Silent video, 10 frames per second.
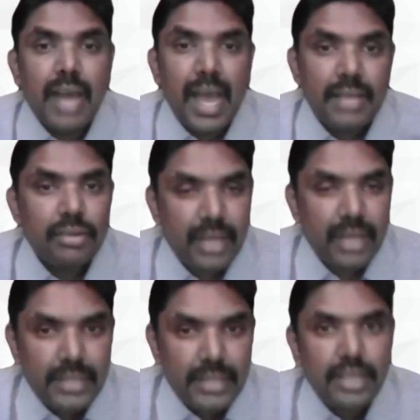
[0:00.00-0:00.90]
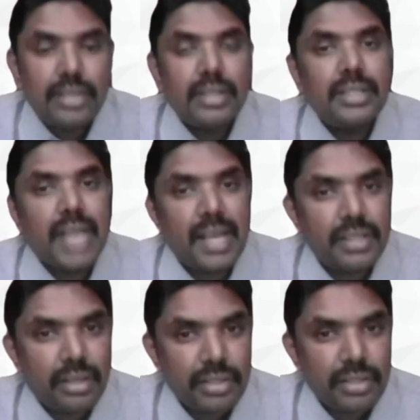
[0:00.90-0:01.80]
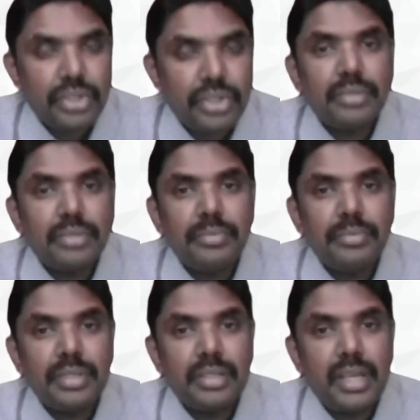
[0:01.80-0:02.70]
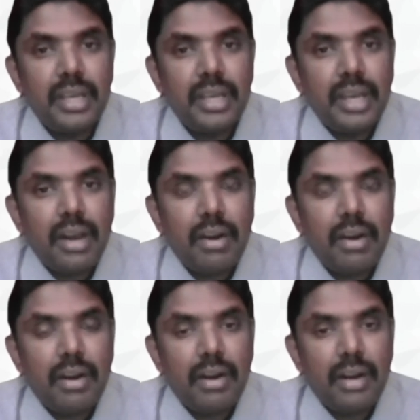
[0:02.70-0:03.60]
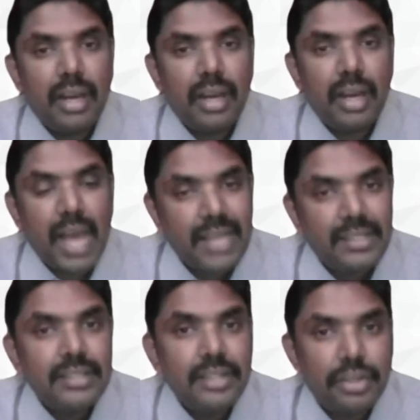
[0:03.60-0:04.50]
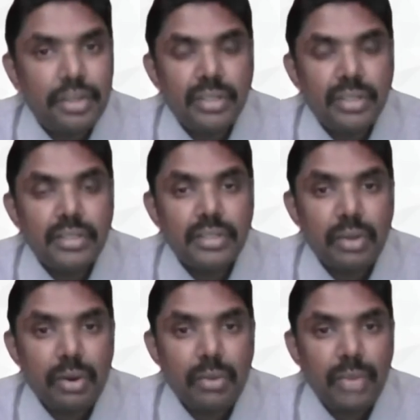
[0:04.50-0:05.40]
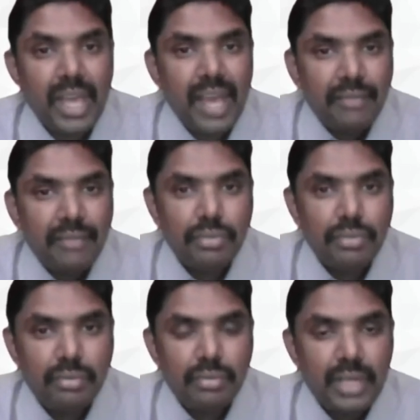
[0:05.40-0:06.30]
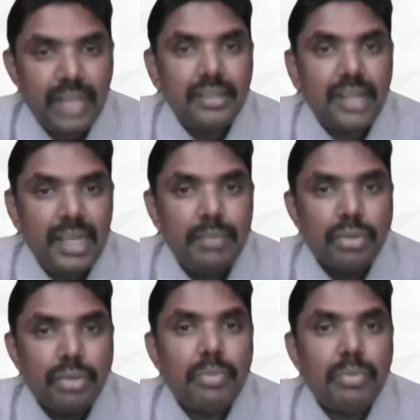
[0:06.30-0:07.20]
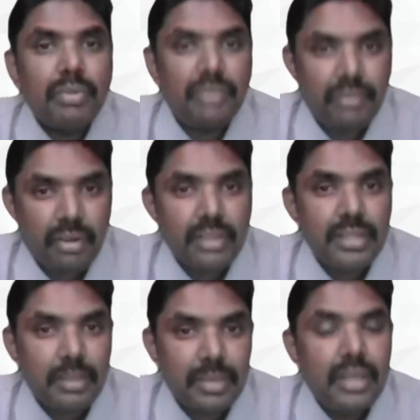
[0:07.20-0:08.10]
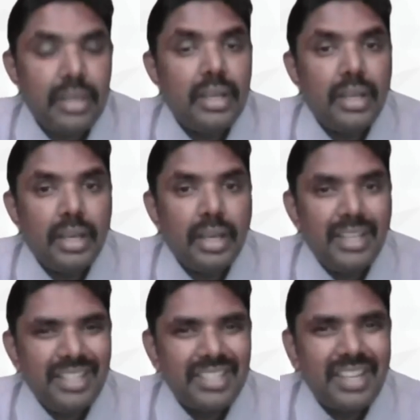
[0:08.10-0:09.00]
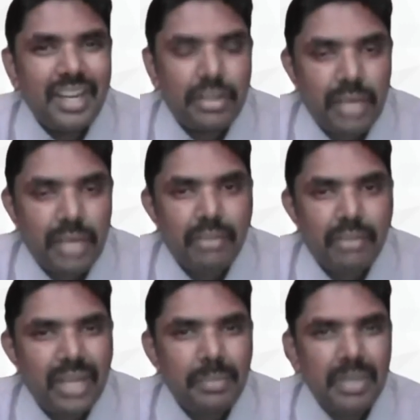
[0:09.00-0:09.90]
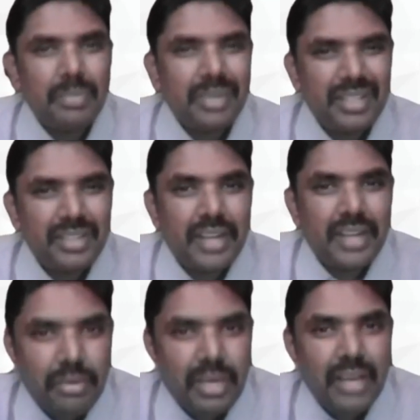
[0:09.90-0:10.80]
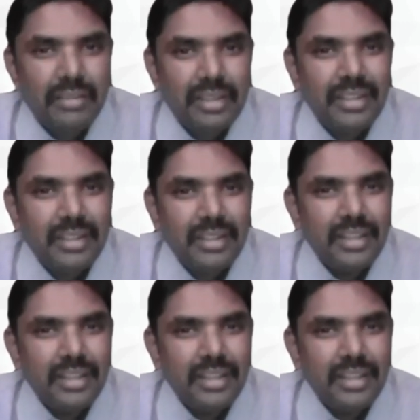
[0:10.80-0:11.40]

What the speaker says: as organizations, as consortiums, or as institutions, we have to take the leap, show the proof of concept. It's great to have a white paper. It's great to have a